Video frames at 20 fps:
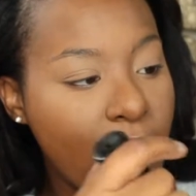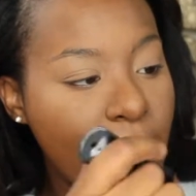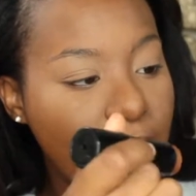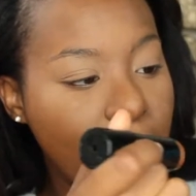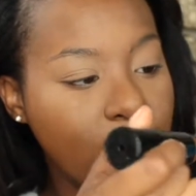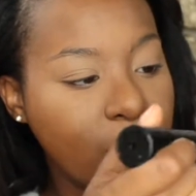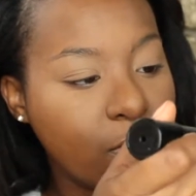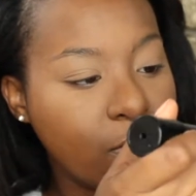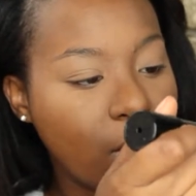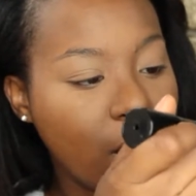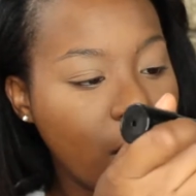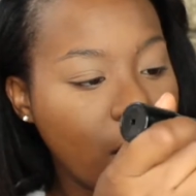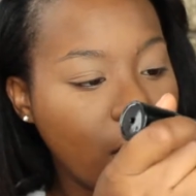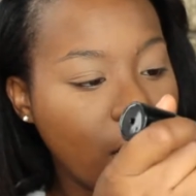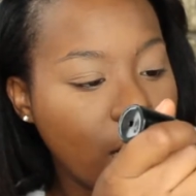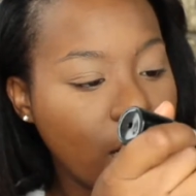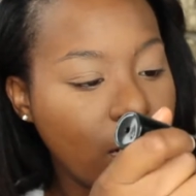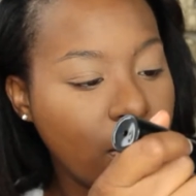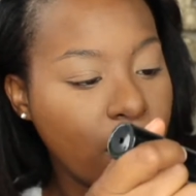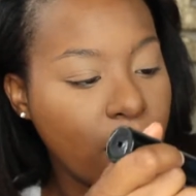edge right
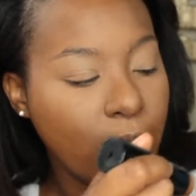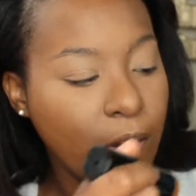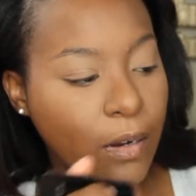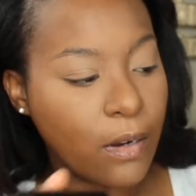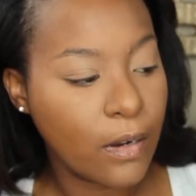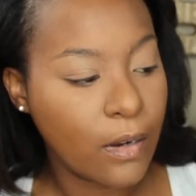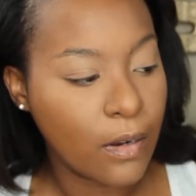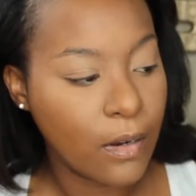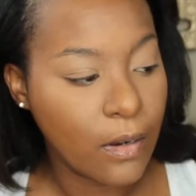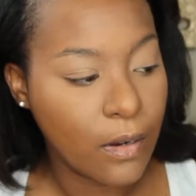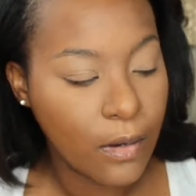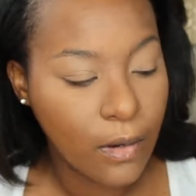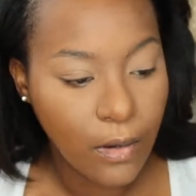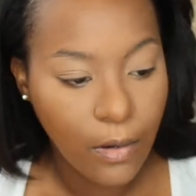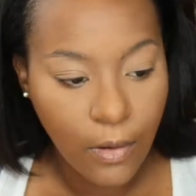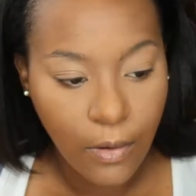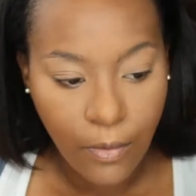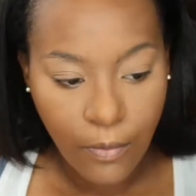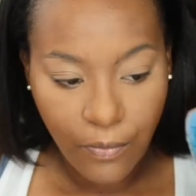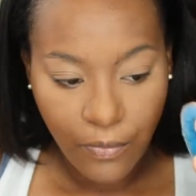here
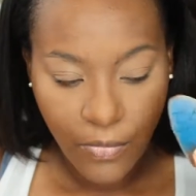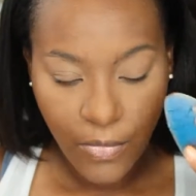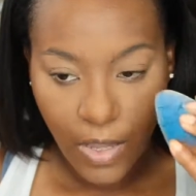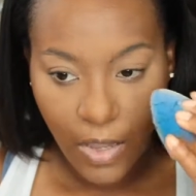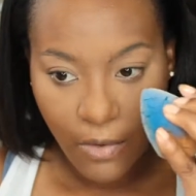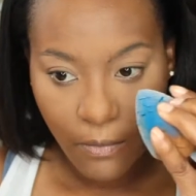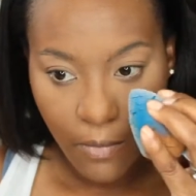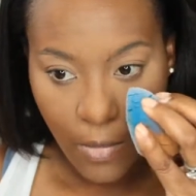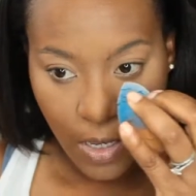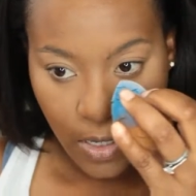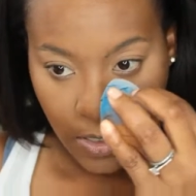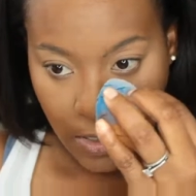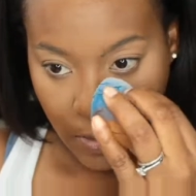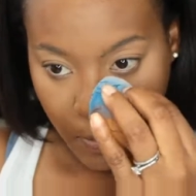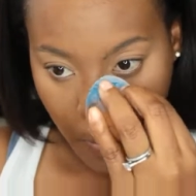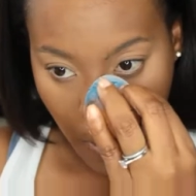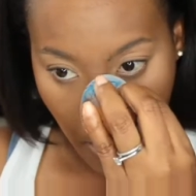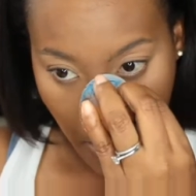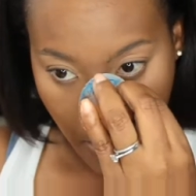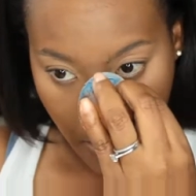on my
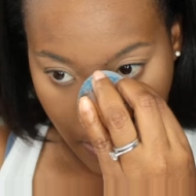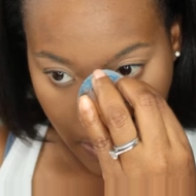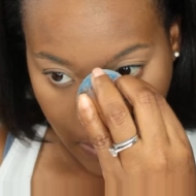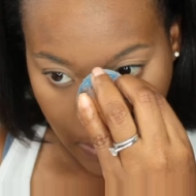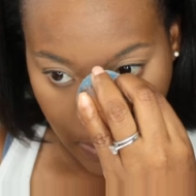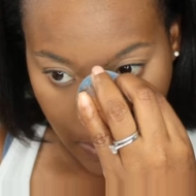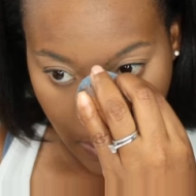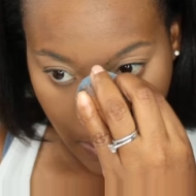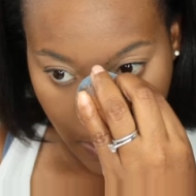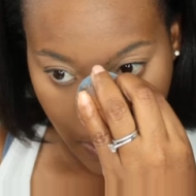sponge.